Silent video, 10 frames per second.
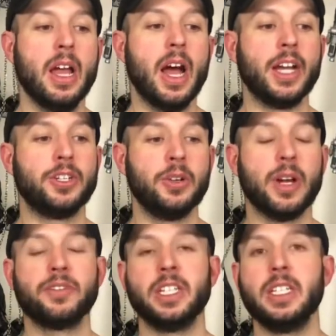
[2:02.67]
I do
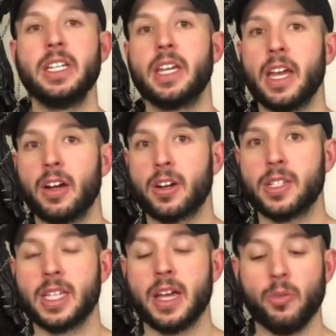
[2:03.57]
have the DKR
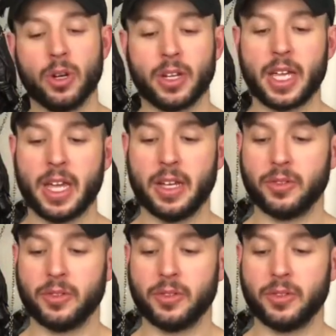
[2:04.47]
set where it